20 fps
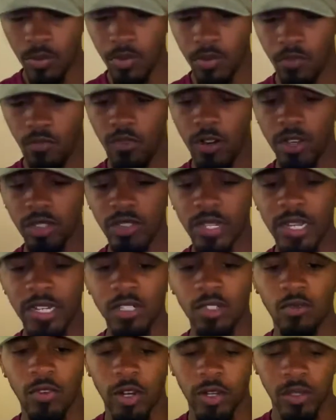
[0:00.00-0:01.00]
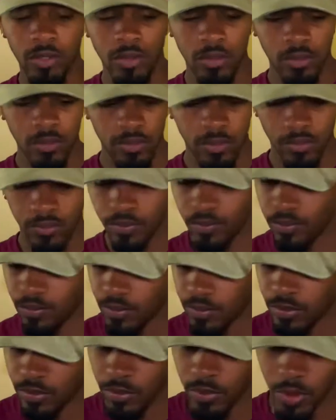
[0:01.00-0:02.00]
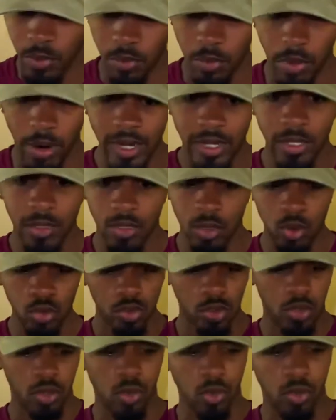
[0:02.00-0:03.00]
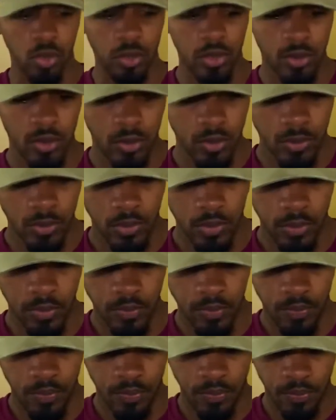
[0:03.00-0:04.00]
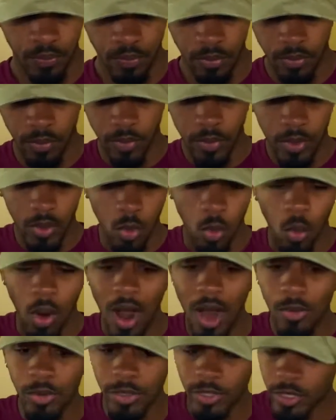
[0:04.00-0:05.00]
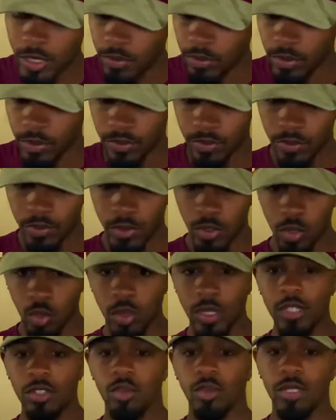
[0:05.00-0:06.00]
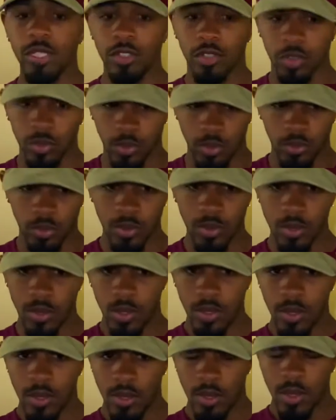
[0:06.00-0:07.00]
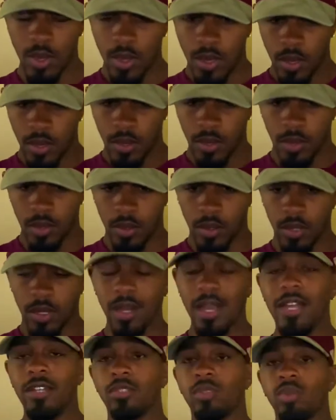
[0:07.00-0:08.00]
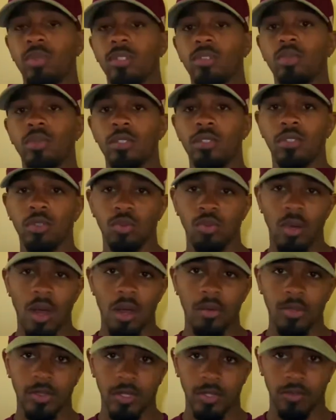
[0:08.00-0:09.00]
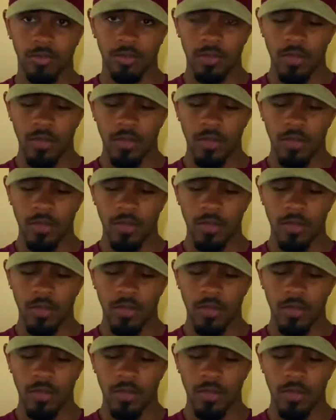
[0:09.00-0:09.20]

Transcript: first things first, breaking news, of course. Wide receiver, 2022, class 2022, wide receiver.